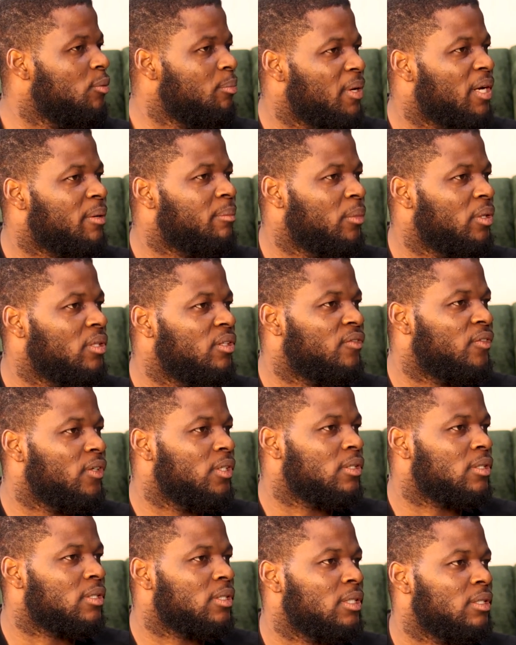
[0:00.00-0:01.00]
You make money for
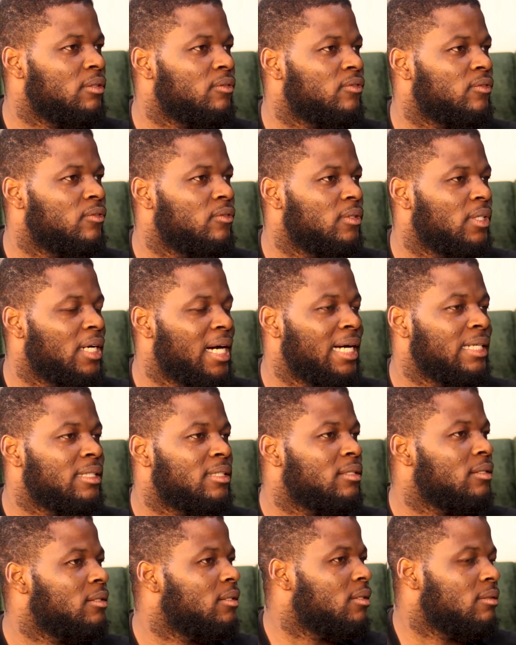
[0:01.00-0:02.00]
yourself,
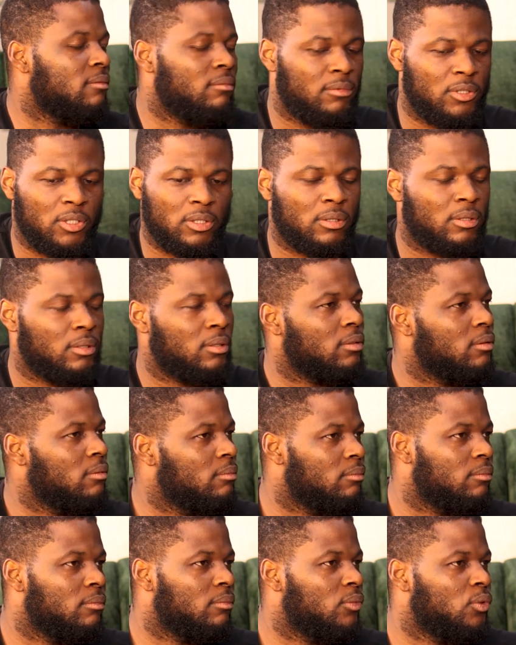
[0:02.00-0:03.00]
right? Just
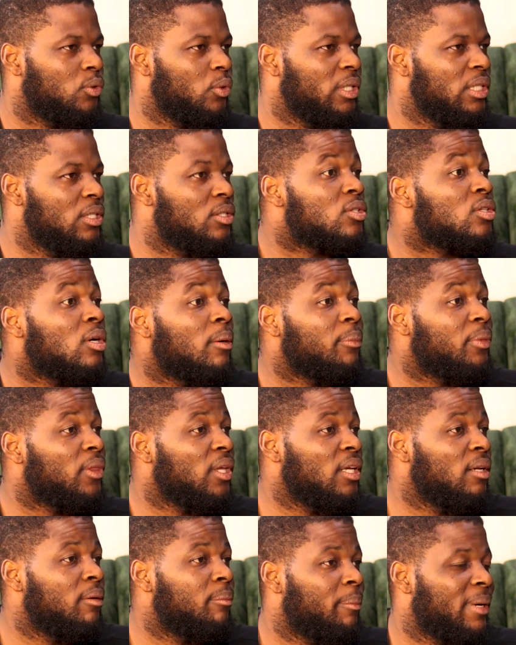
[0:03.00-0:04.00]
doing
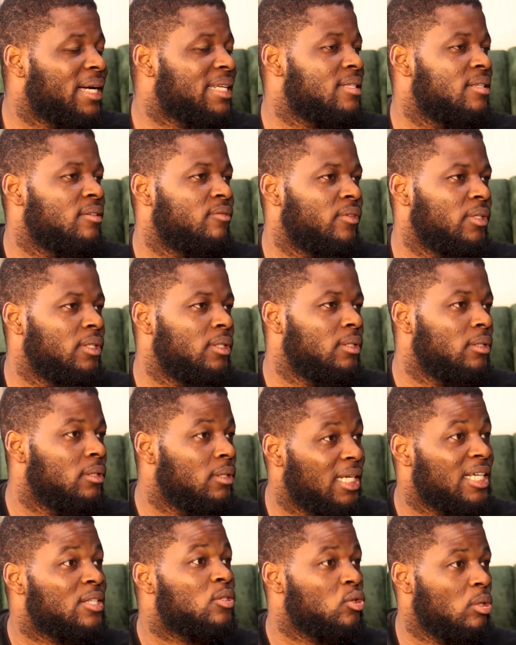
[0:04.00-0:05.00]
something passively.
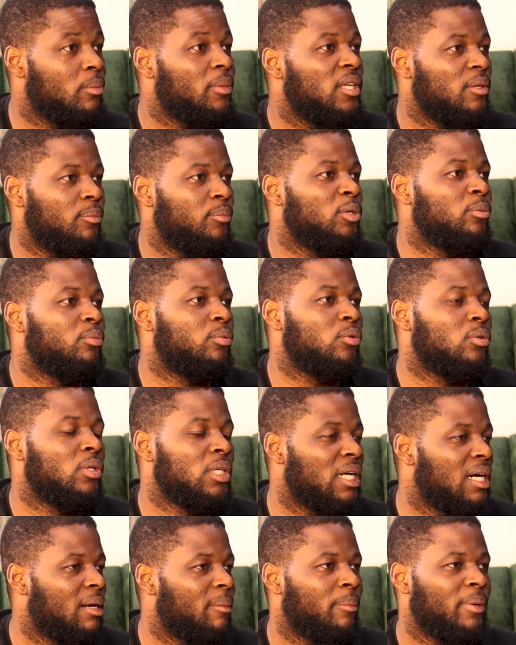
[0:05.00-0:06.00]
There are so many people
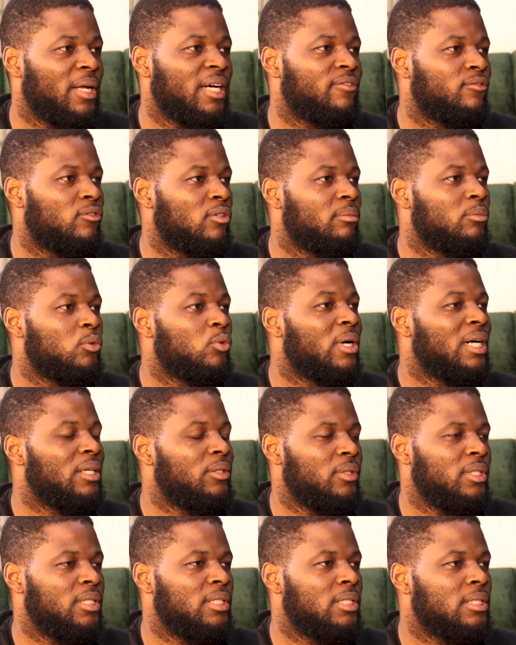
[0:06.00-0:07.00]
on our platform who are
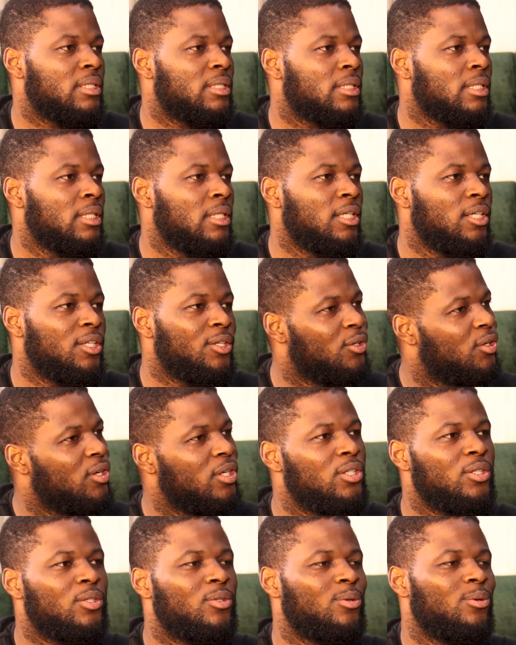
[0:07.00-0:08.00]
doing this. You
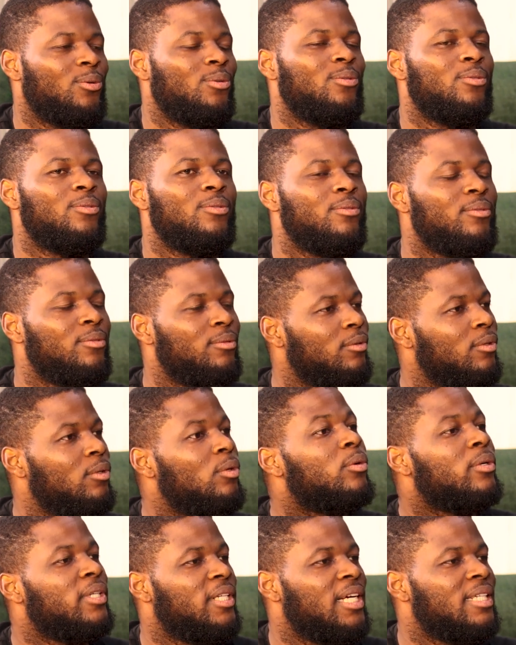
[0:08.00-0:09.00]
don't need to
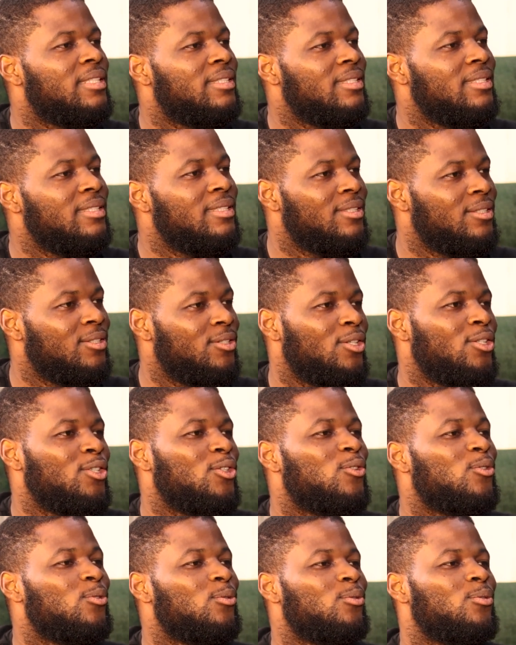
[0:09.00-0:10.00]
look dirty. You don't
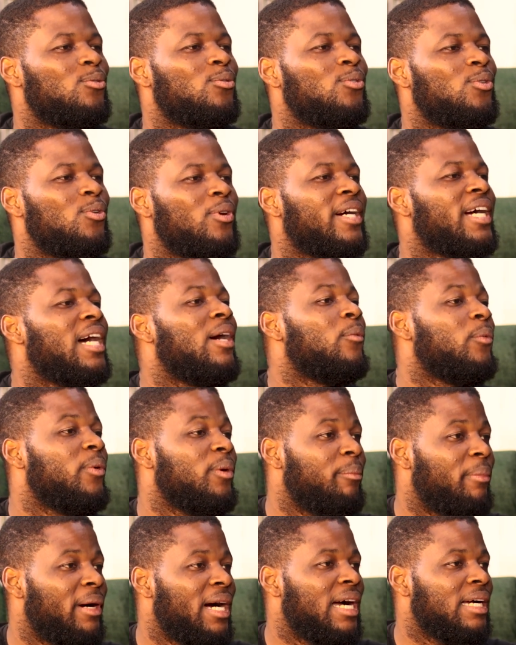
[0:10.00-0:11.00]
need to go around
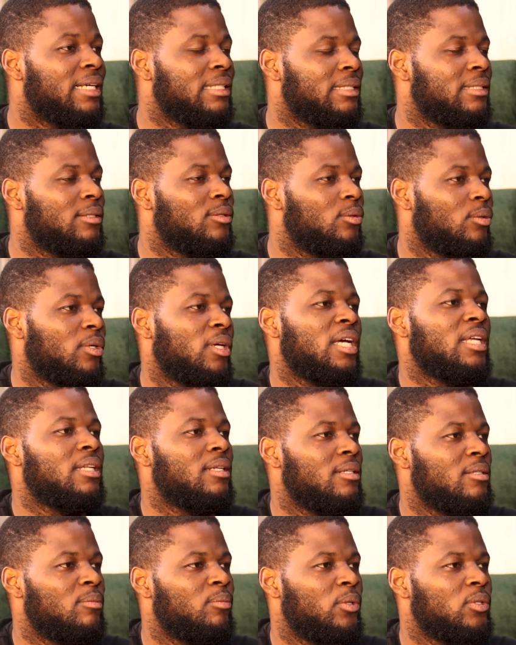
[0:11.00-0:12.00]
with bags to get
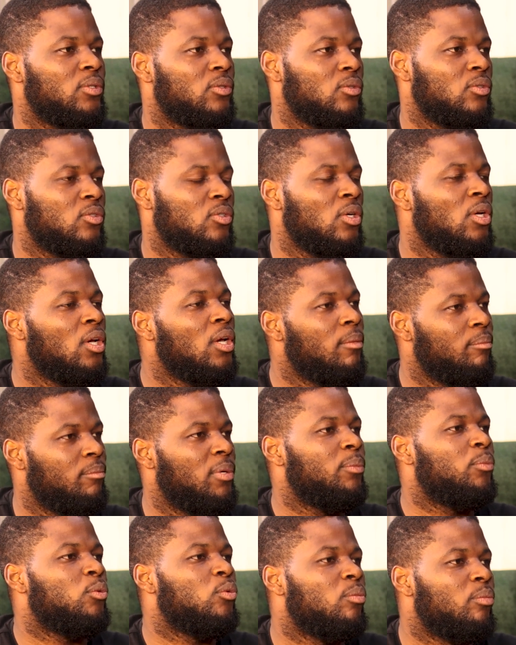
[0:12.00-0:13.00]
these bottles.
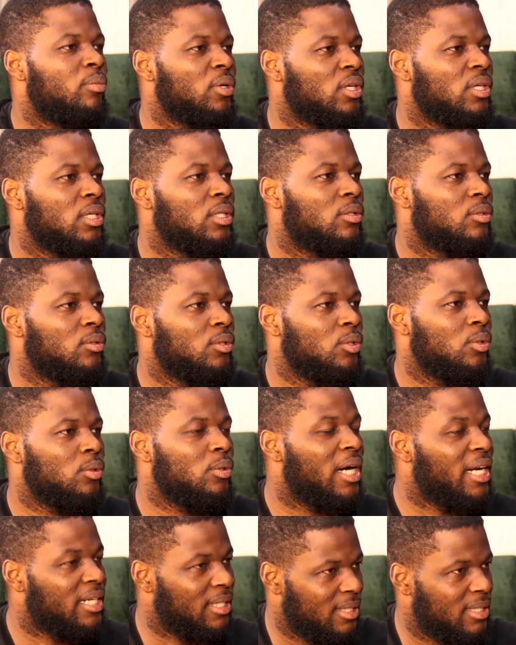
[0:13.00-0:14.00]
People will bring it to
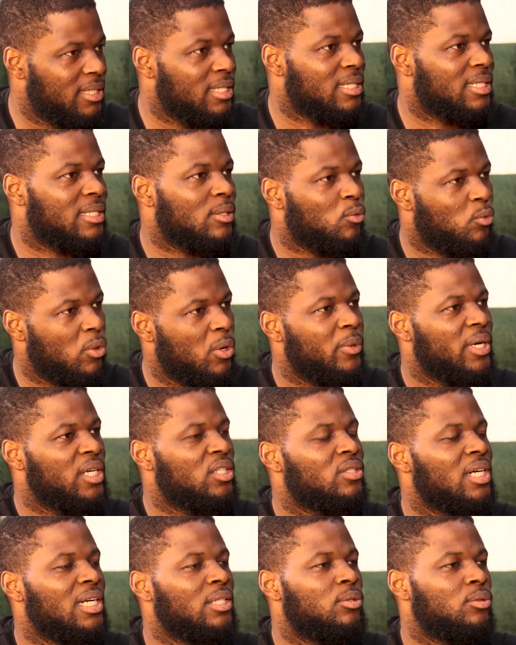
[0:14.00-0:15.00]
you, and this is what we are
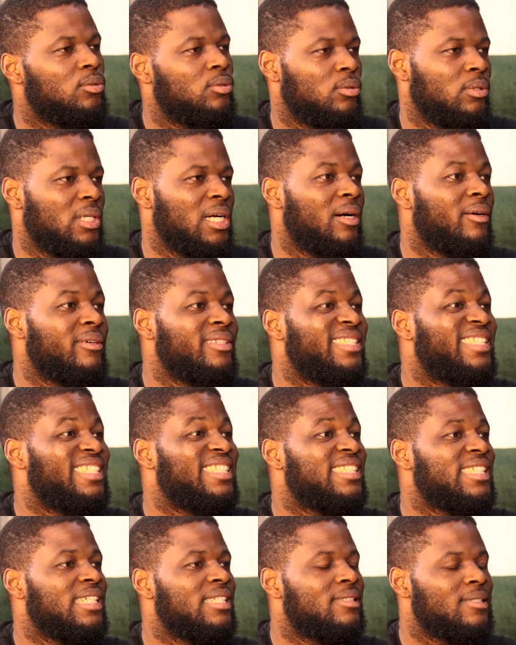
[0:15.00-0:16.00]
trying to do now.
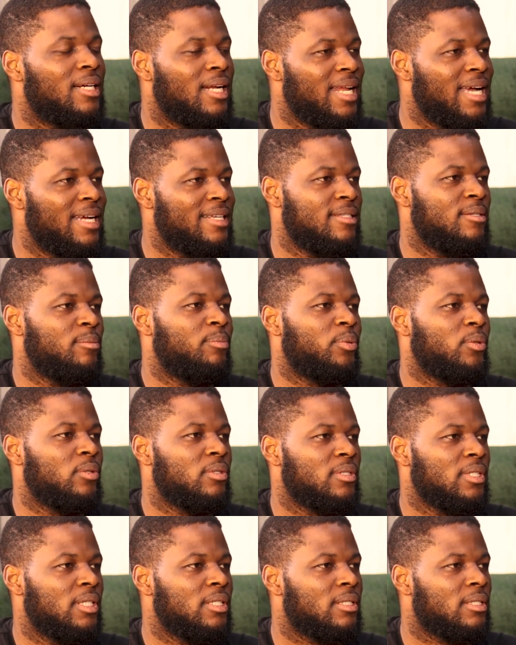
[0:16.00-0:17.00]
Decentralize the
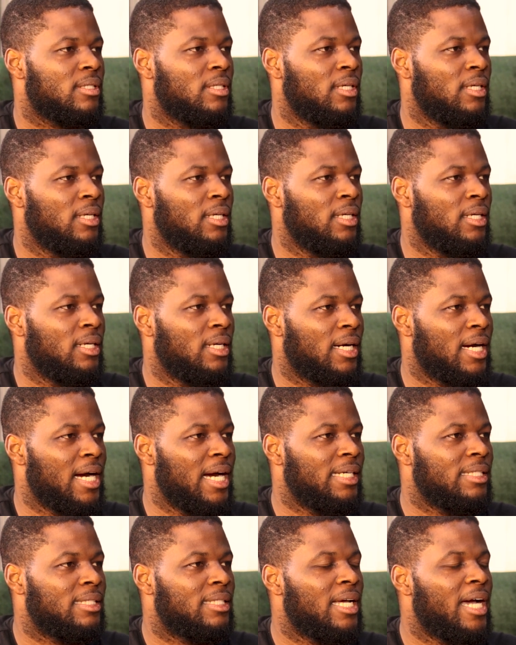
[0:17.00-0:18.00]
process,
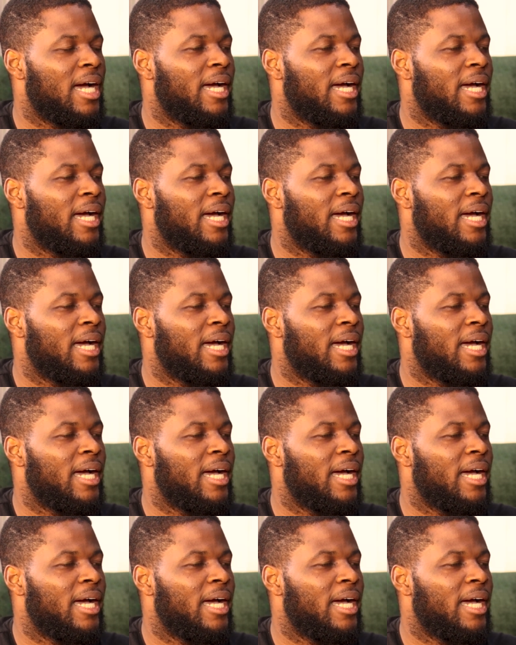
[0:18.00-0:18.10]
right?